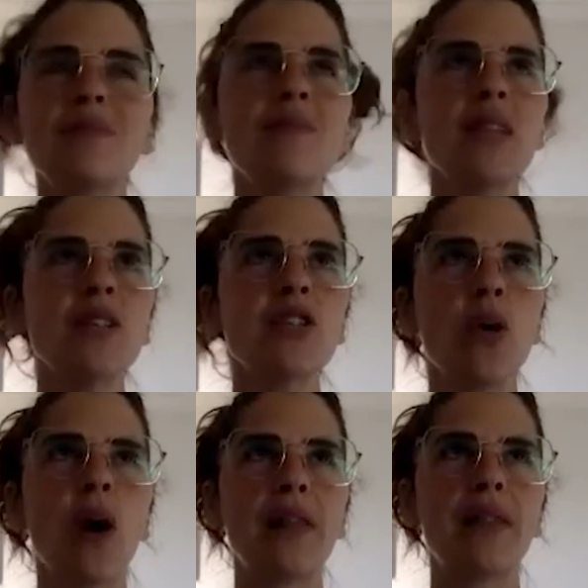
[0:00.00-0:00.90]
So
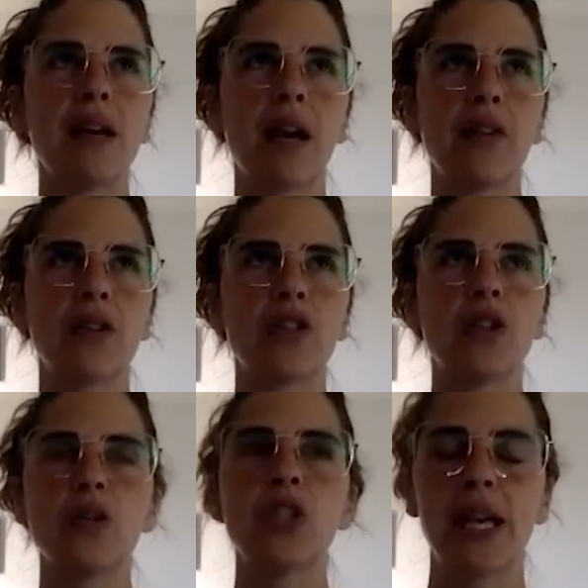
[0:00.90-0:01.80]
I think there's
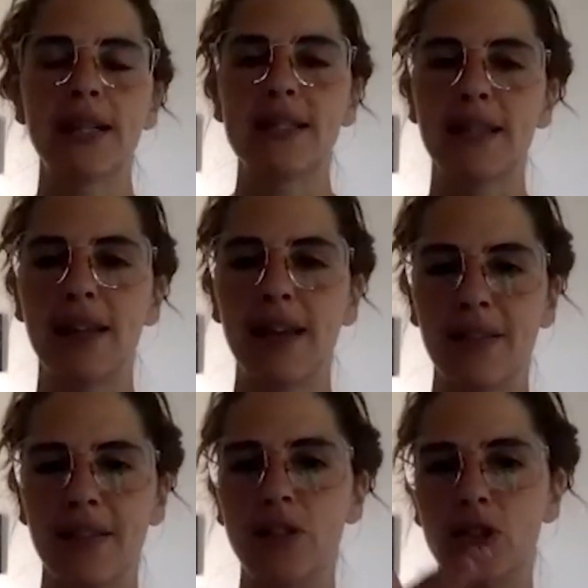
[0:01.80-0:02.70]
no chance in
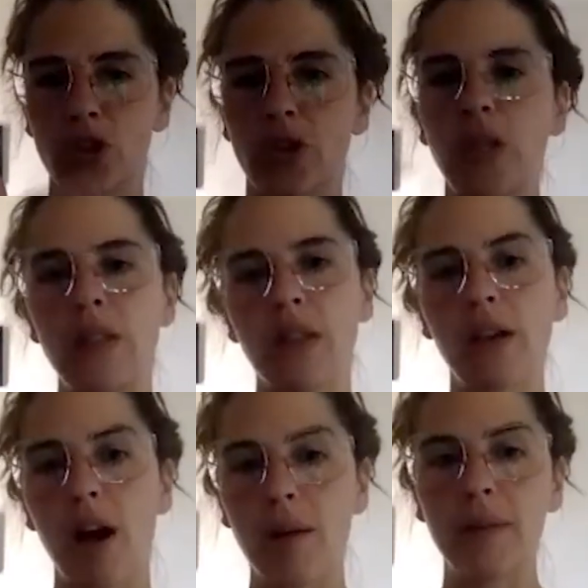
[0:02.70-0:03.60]
the journey
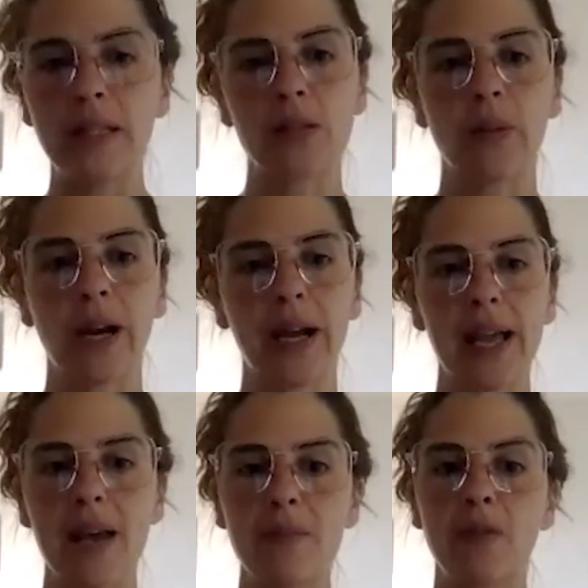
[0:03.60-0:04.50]
that got me to where I
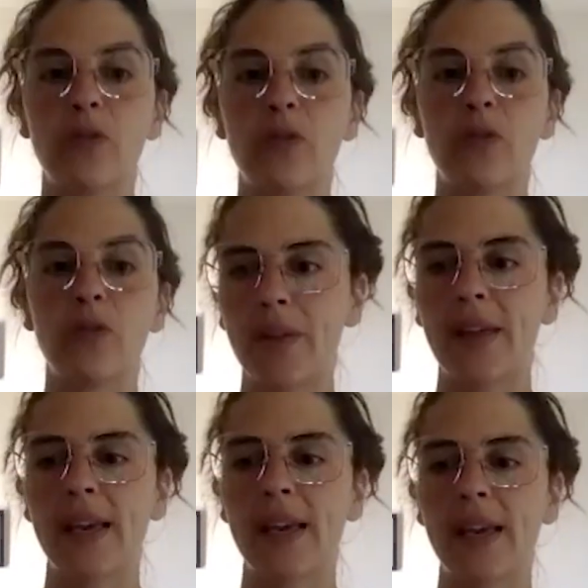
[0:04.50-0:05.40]
am. And for
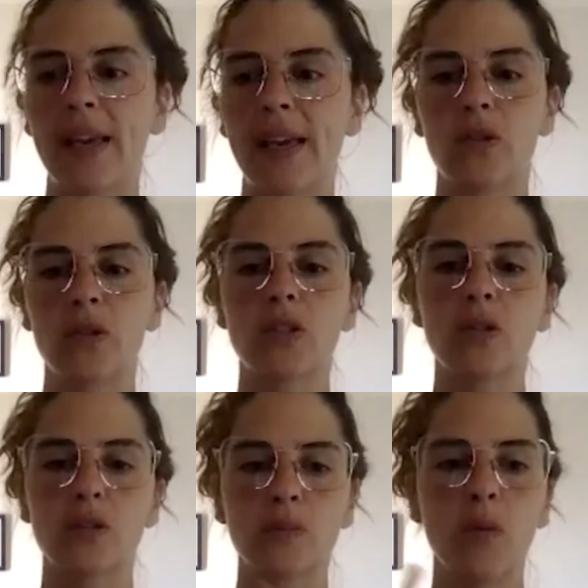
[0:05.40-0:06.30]
everyone, like, I think that
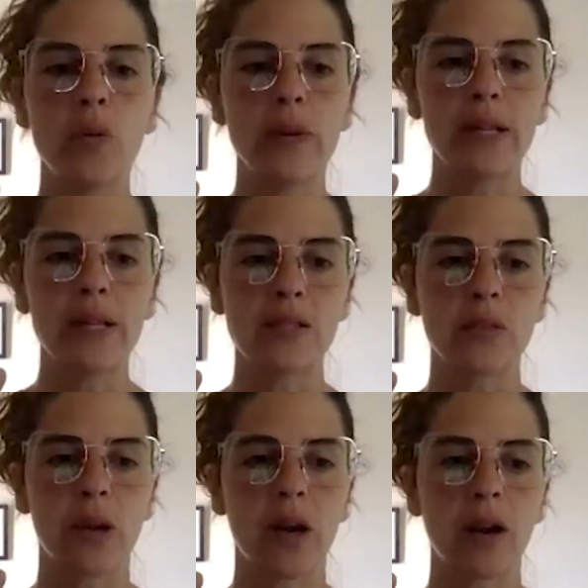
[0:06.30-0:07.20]
there's those
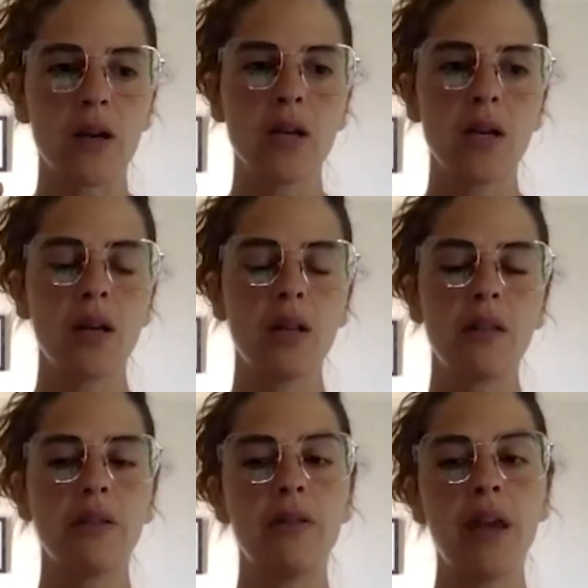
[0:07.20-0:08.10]
moments where
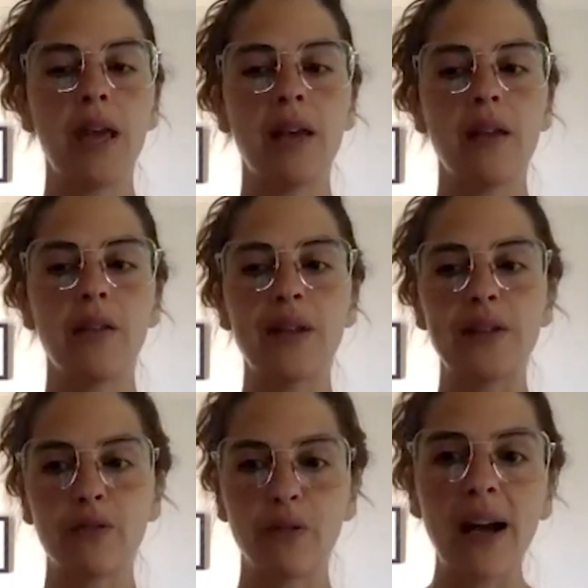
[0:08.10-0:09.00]
they
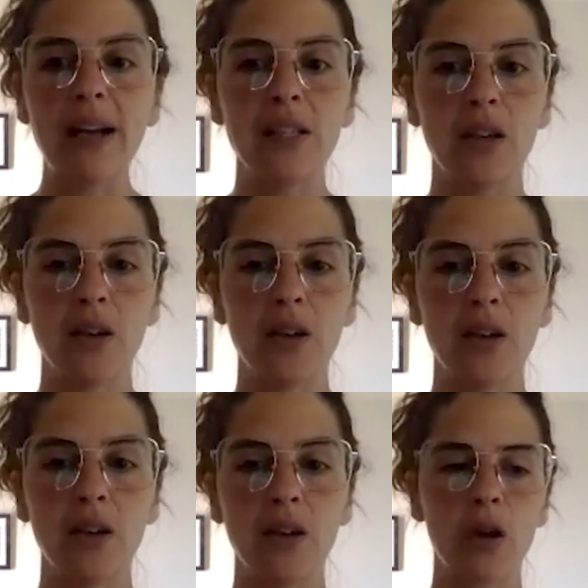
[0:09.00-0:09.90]
define you. And
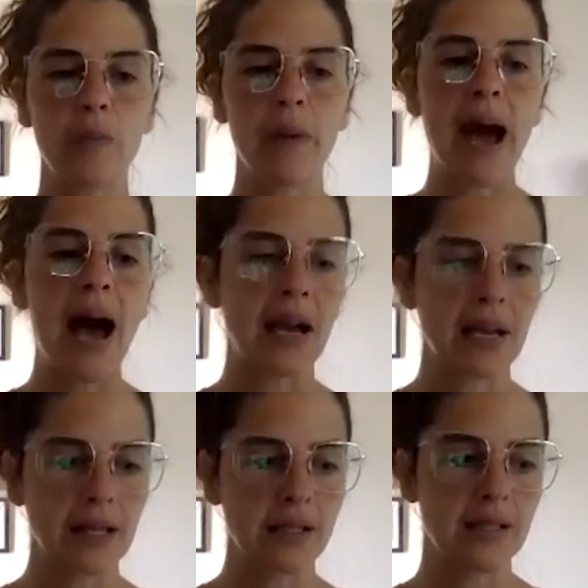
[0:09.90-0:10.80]
if you can look
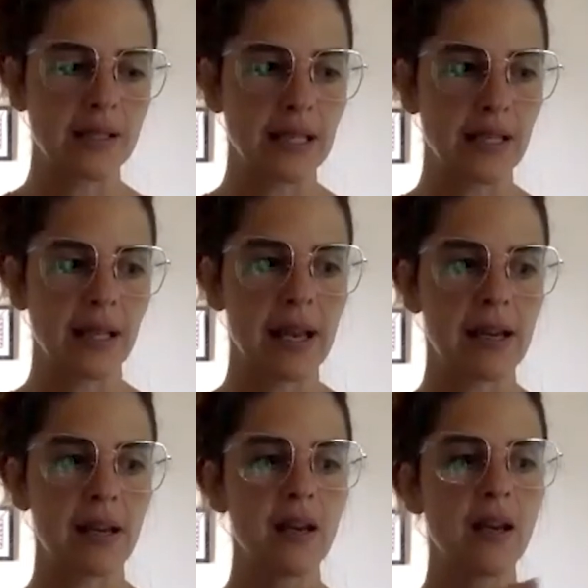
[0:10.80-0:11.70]
back and see
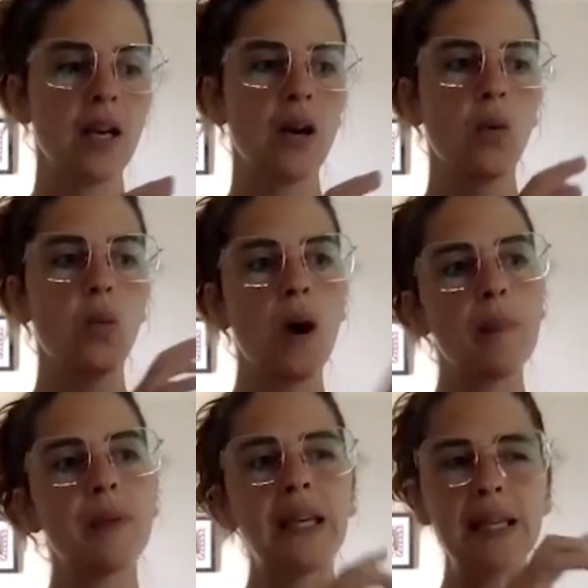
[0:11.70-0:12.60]
like
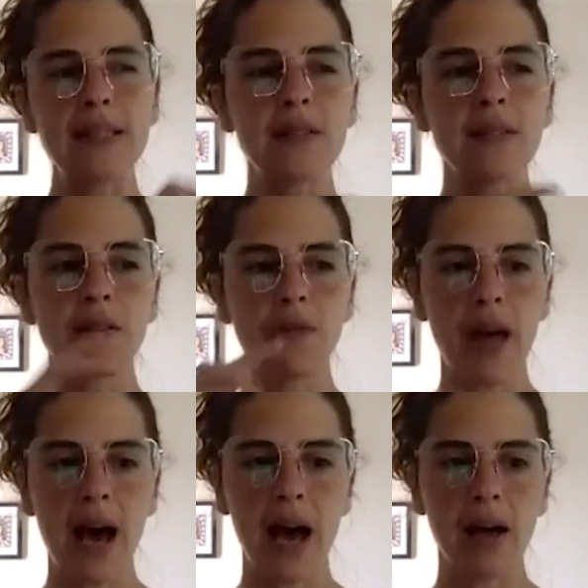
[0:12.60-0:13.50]
what pieces of
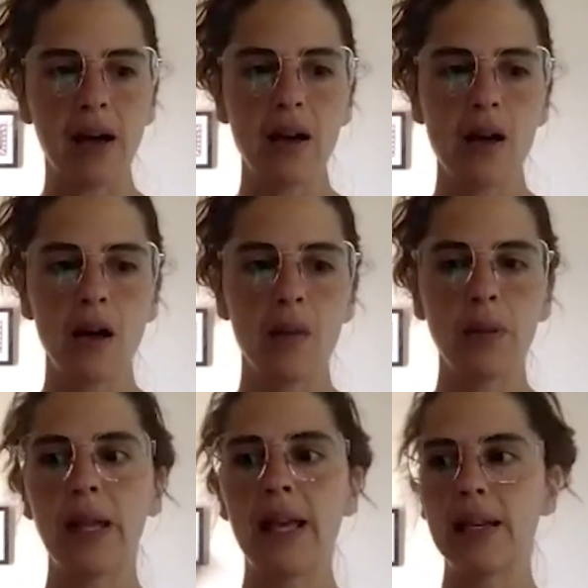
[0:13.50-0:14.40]
that
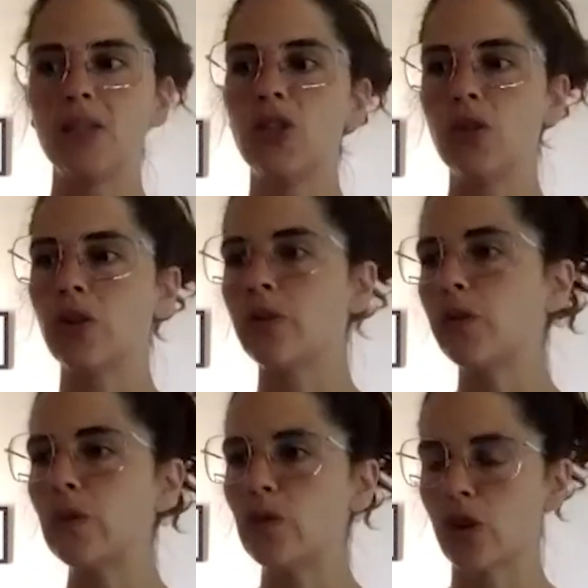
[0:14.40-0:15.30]
play into your
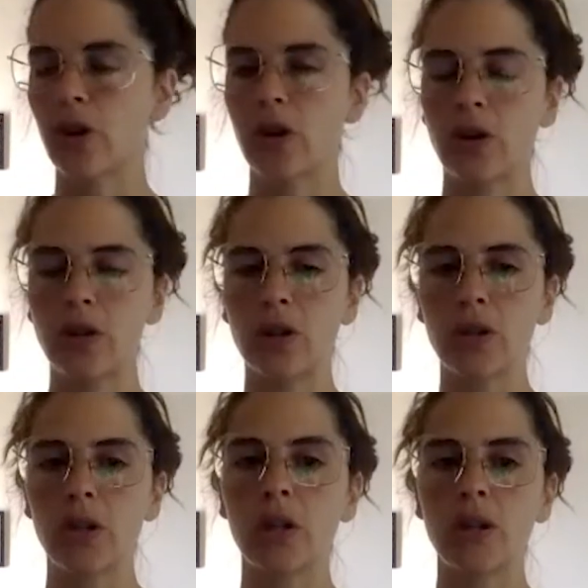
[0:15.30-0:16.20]
future,
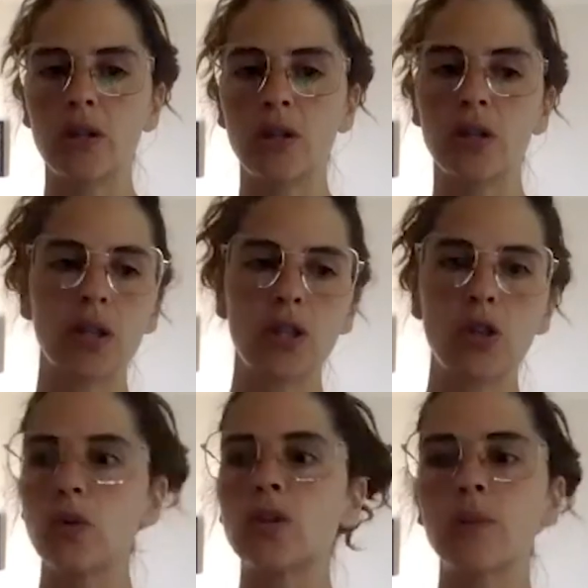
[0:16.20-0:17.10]
you're gonna
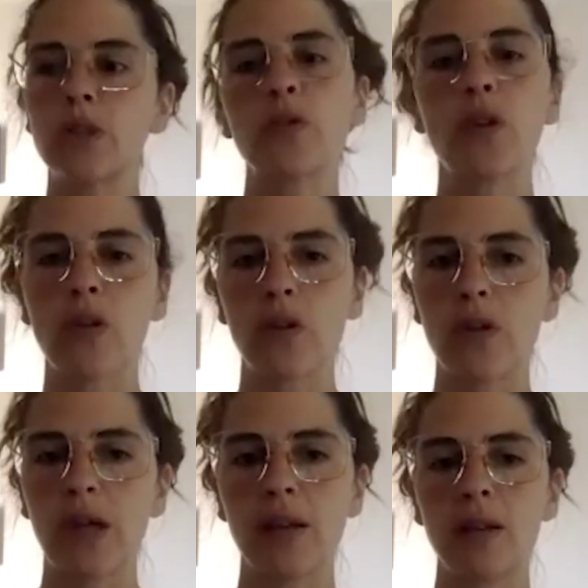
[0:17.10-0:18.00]
go so much further
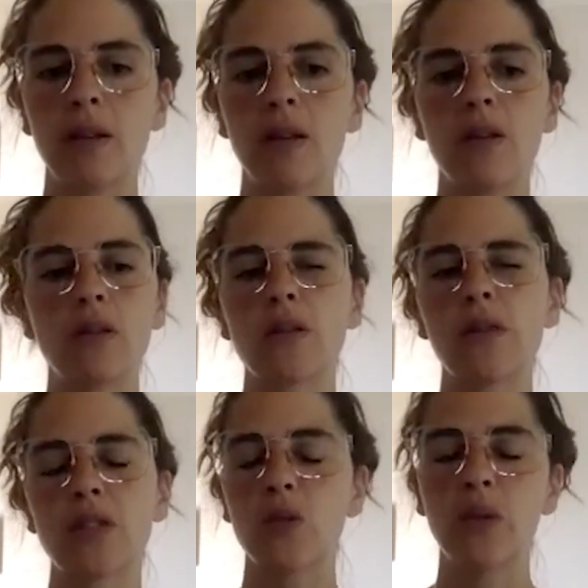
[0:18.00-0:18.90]
than those
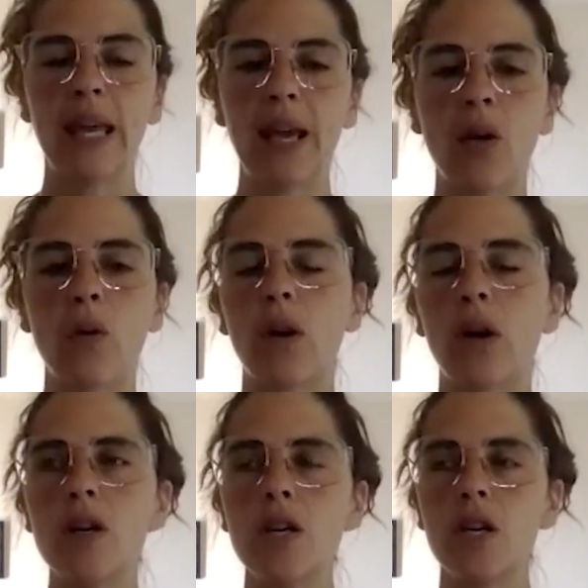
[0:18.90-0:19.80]
of us who can't,
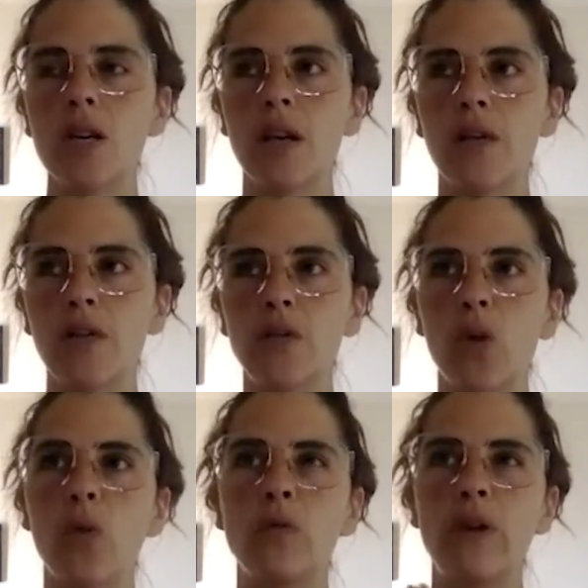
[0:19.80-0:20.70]
or if you
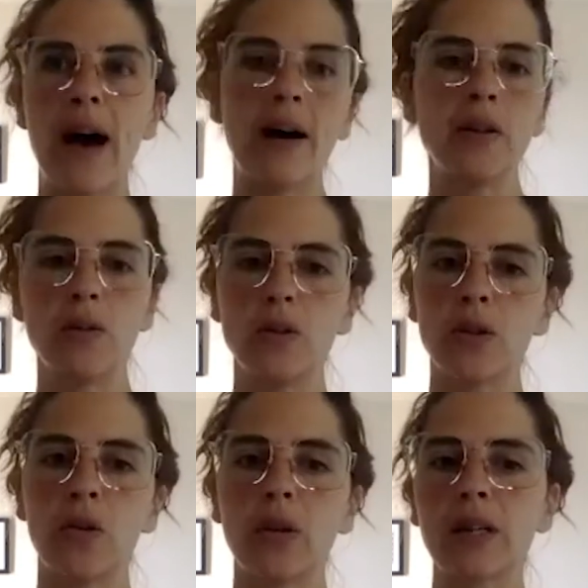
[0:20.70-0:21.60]
don't value
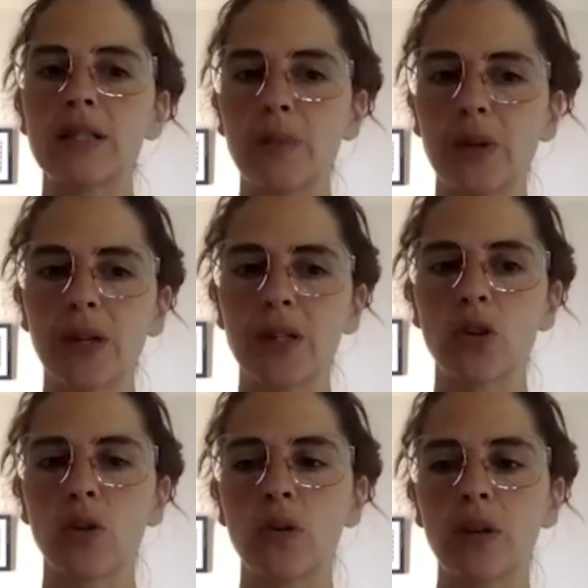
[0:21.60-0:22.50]
your own experience,
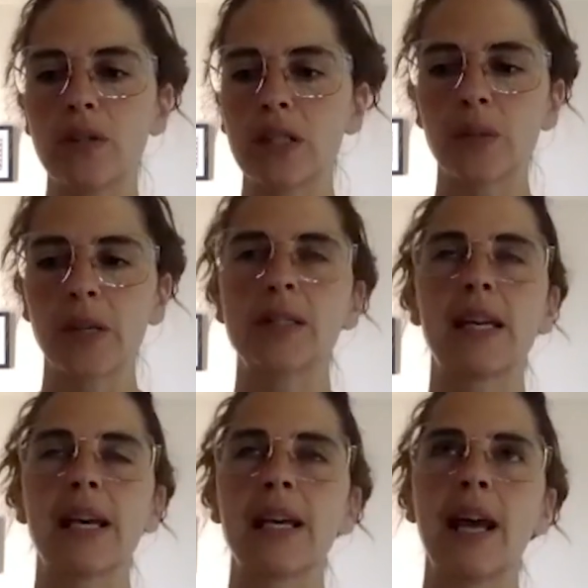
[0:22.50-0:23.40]
your own lived experience.
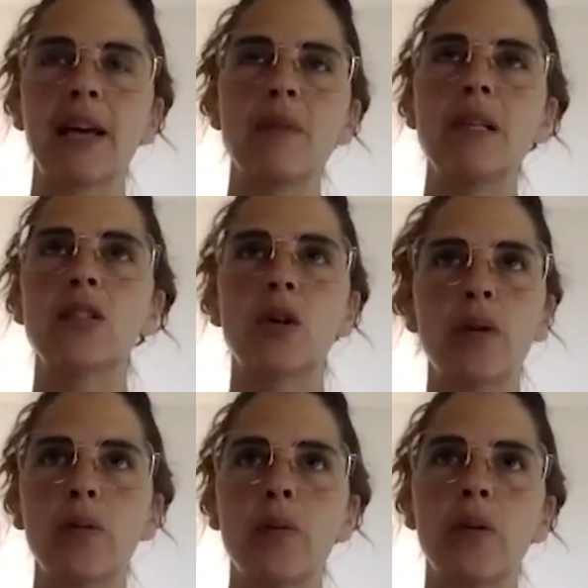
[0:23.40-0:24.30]
Like I meet so
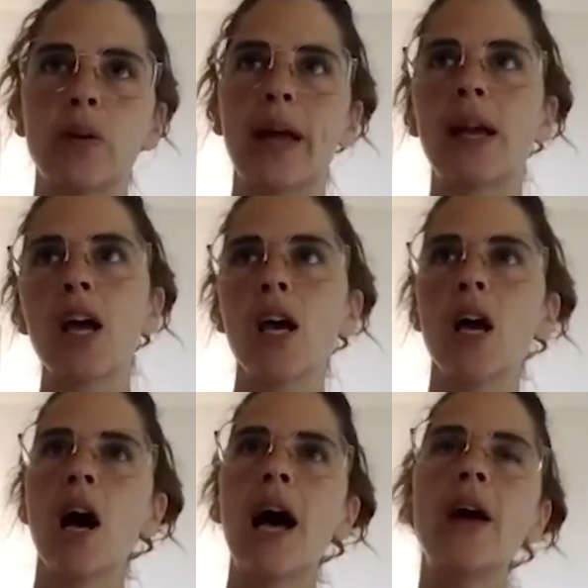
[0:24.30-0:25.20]
many people who are like,
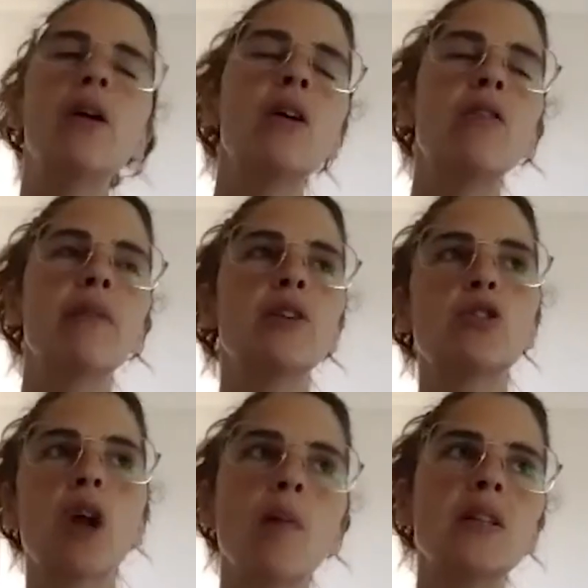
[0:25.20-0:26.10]
I don't know if my
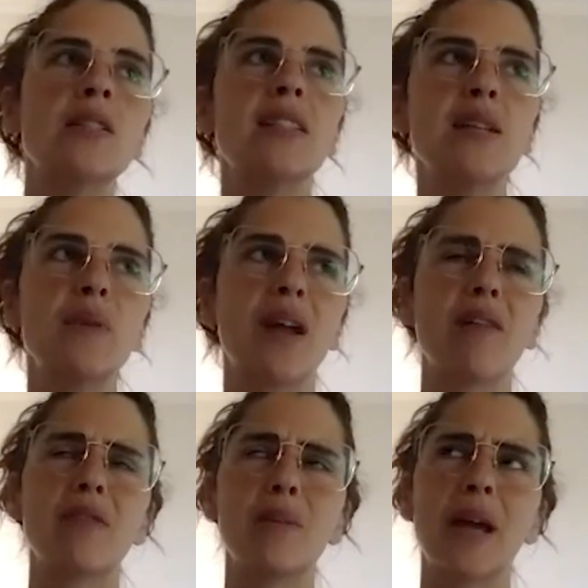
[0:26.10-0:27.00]
trauma is deep
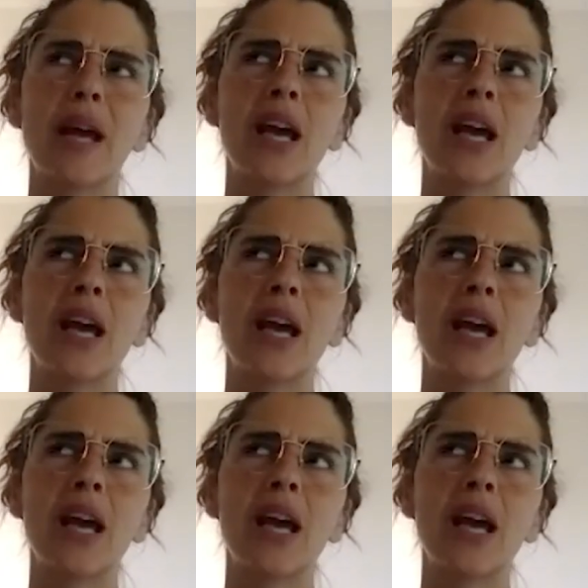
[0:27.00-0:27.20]
enough. And I'm like,